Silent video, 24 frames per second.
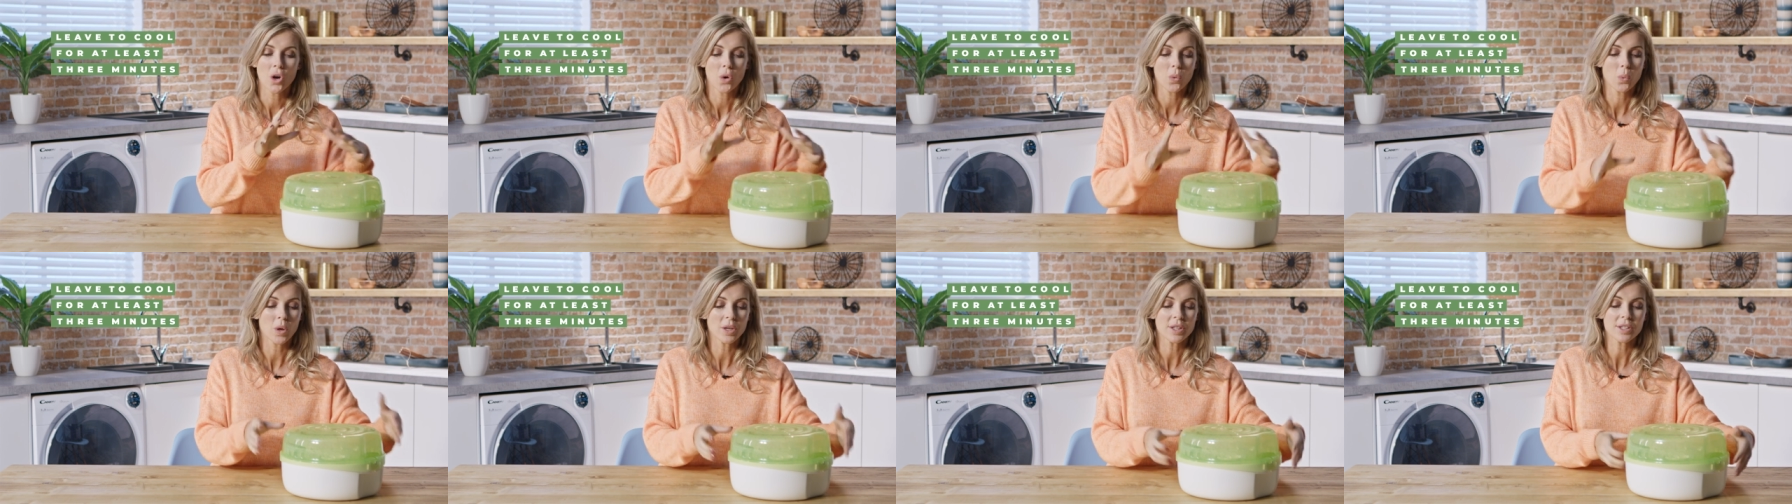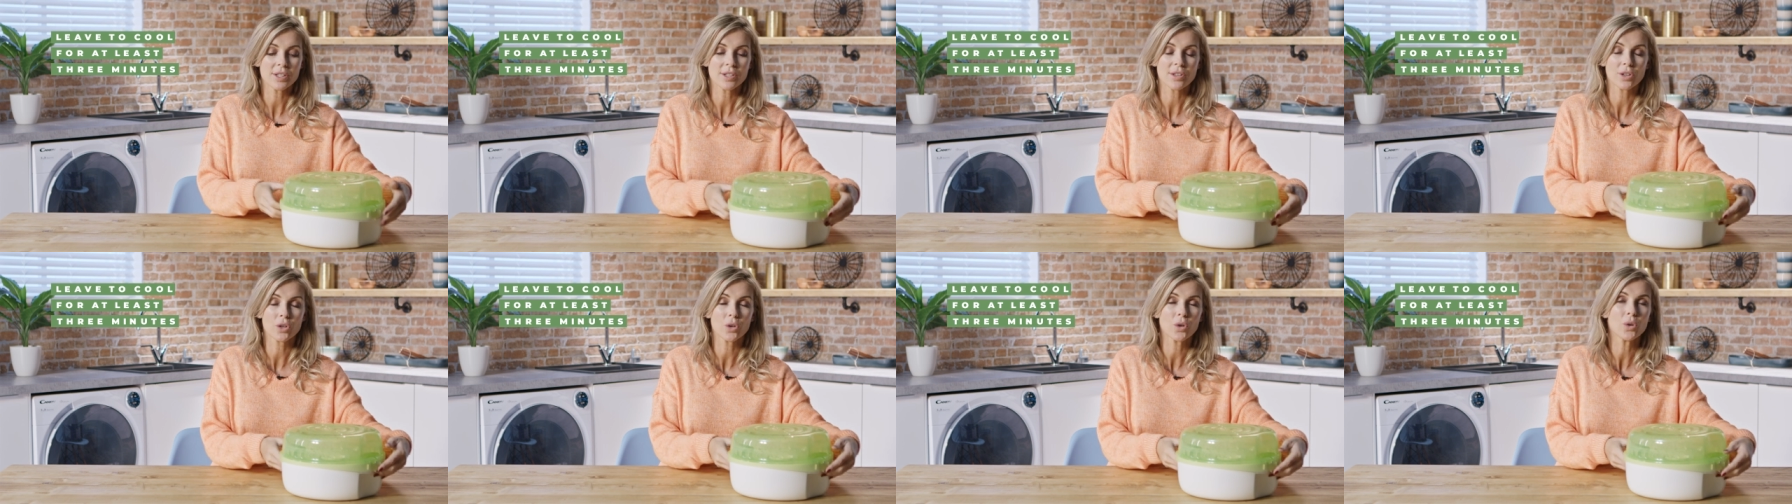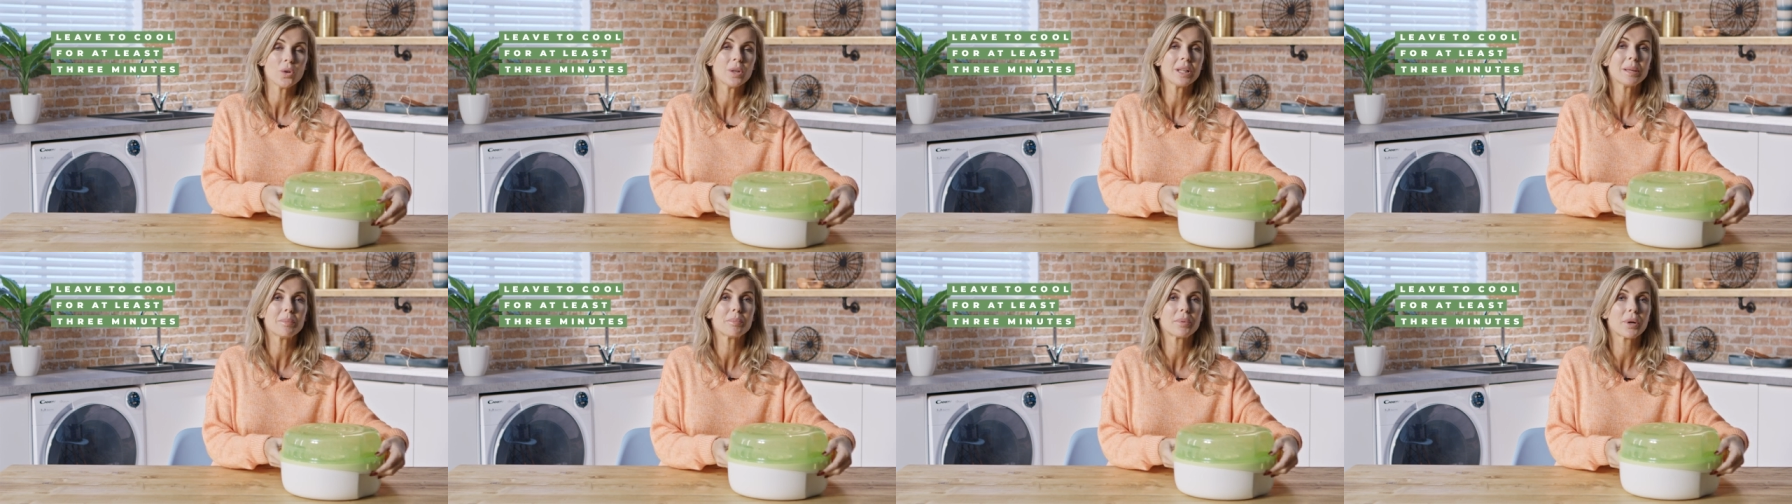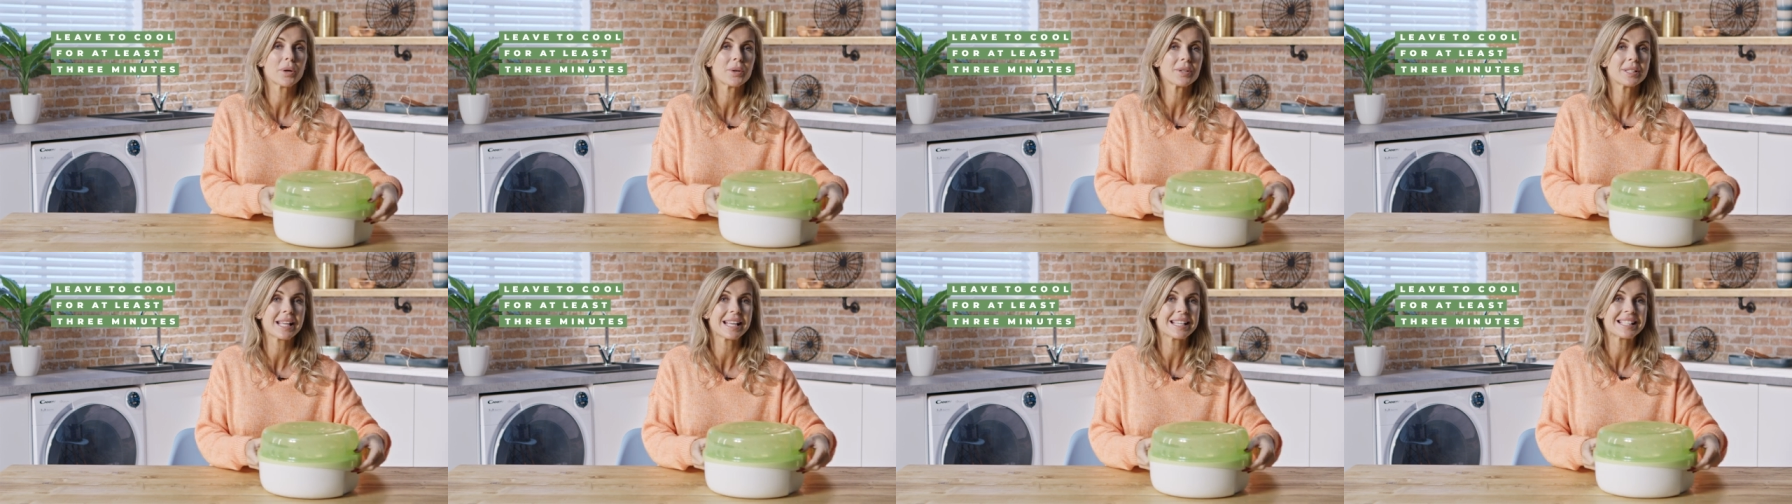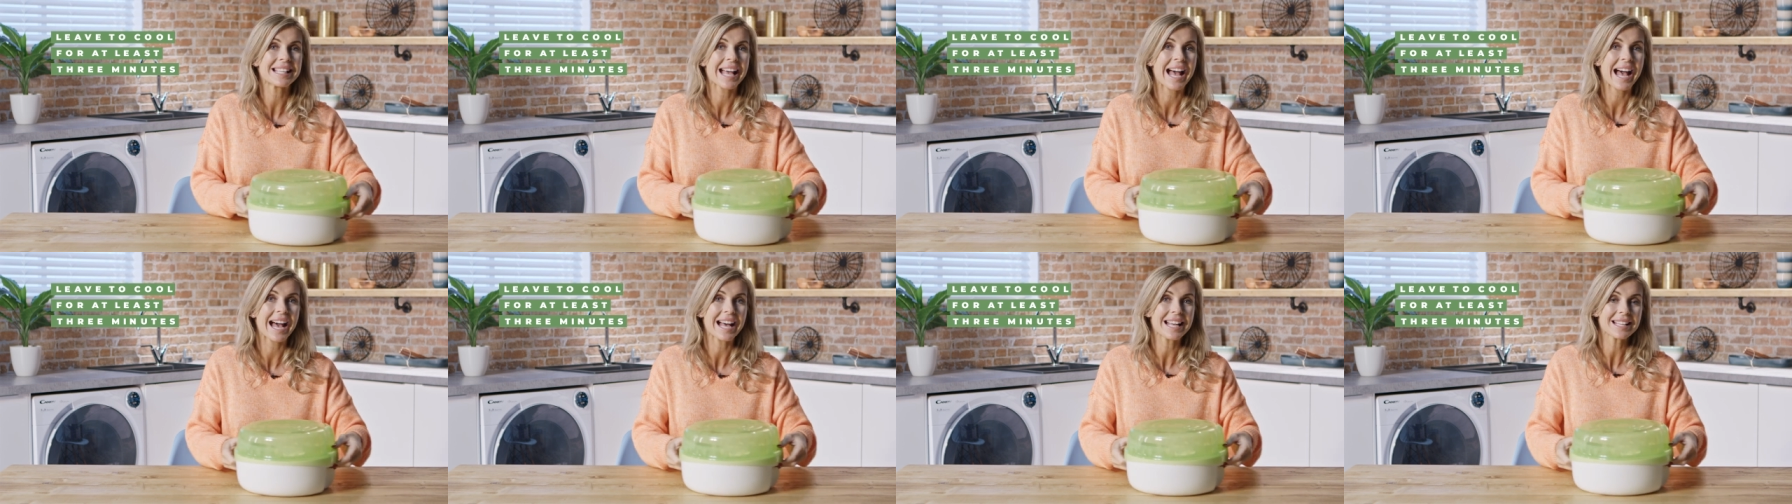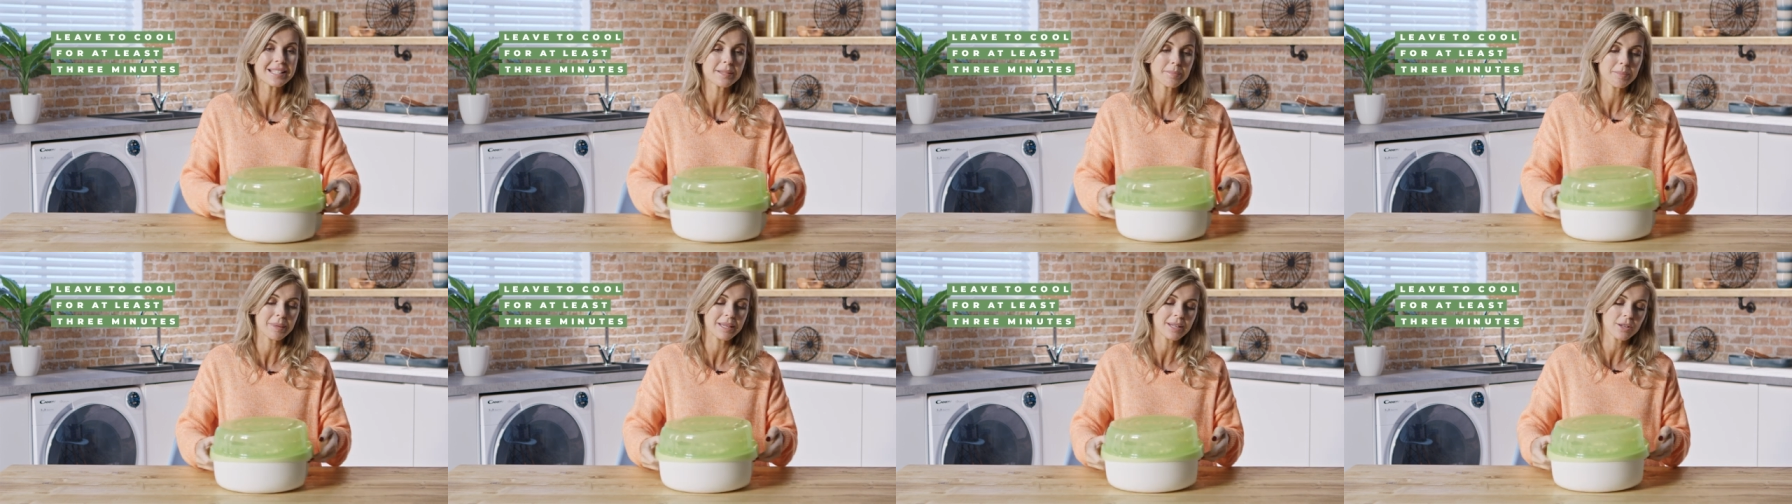Once the cooling process
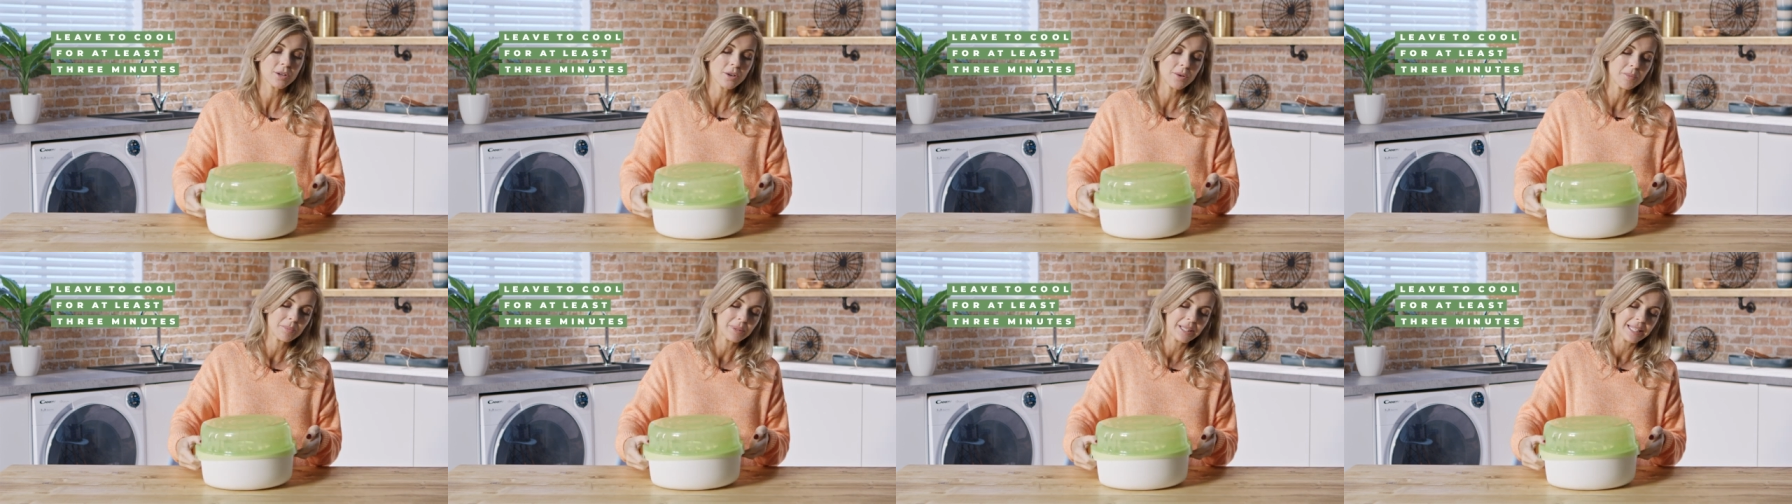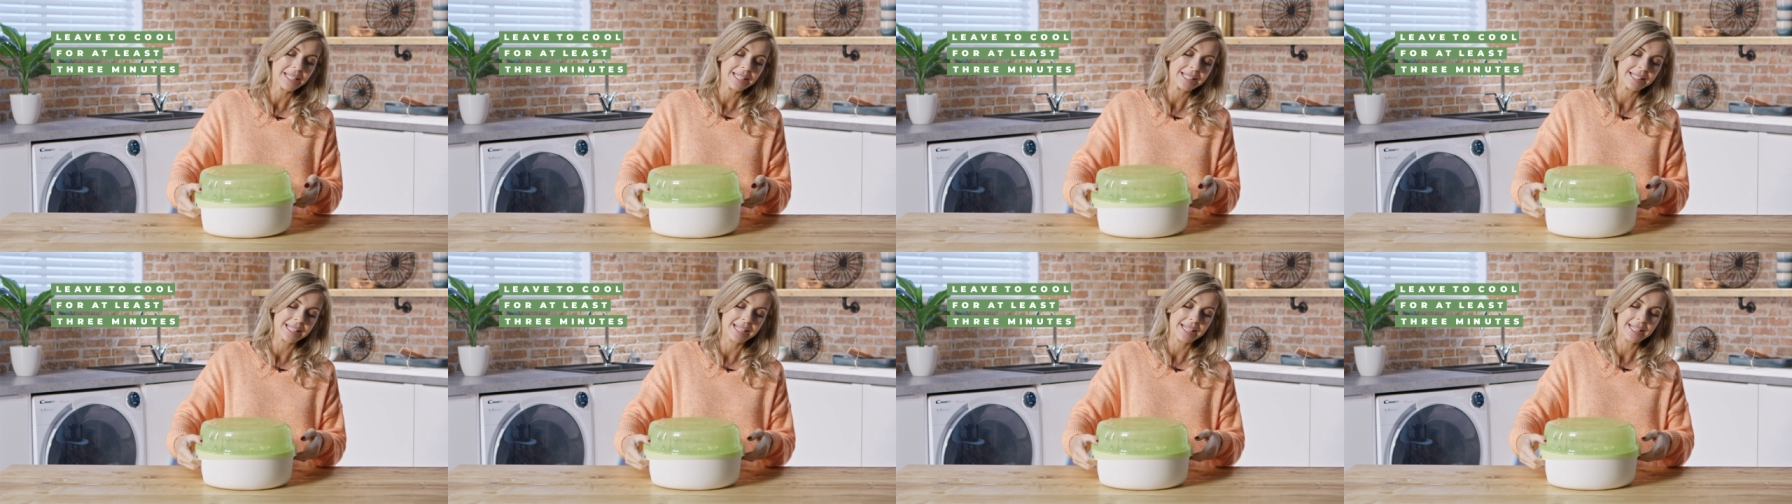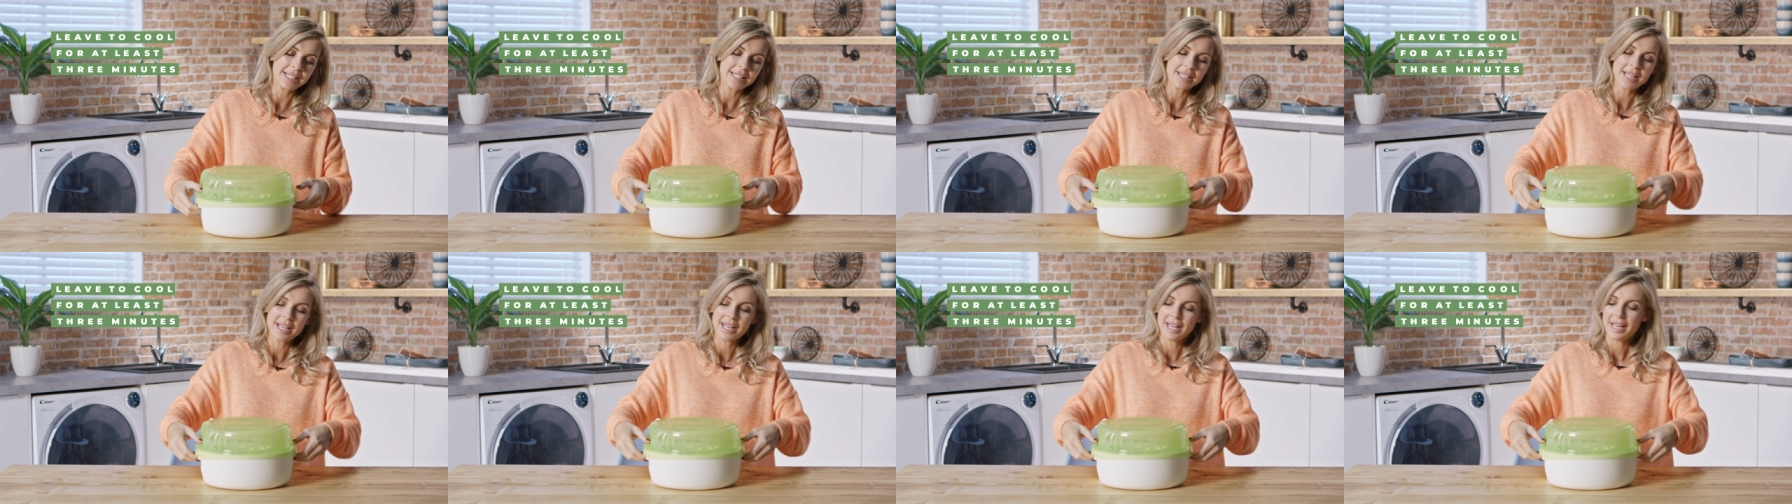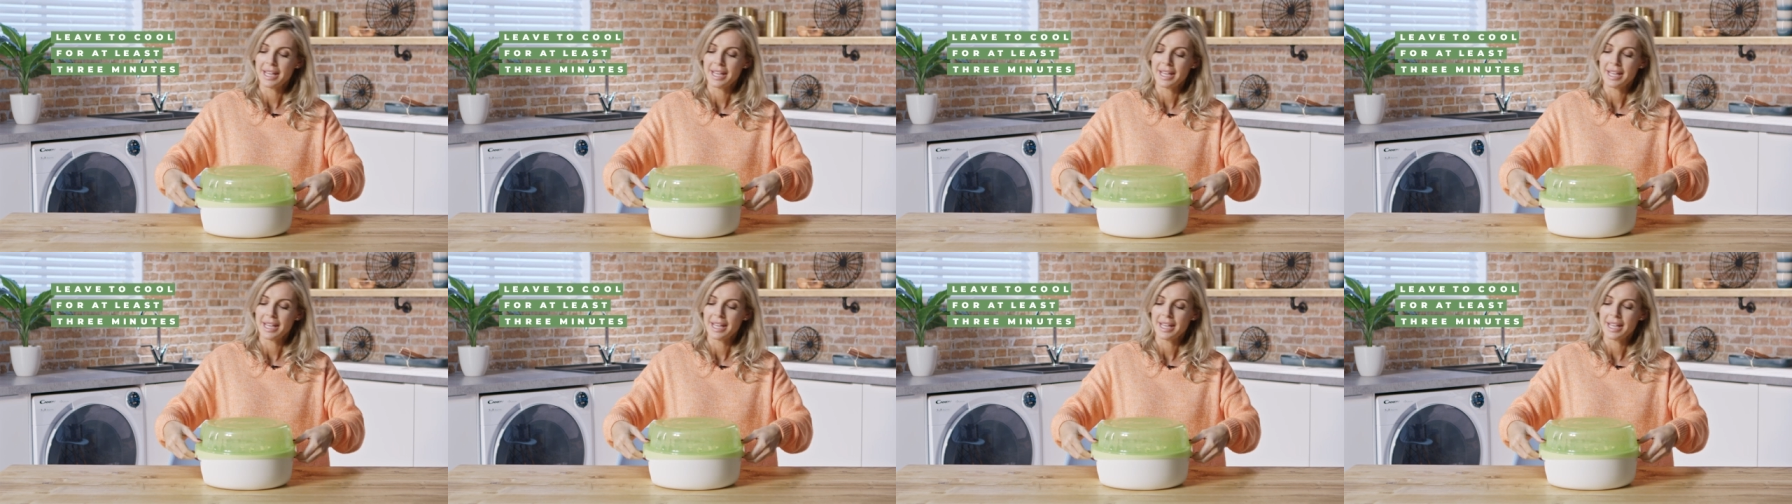has been completed,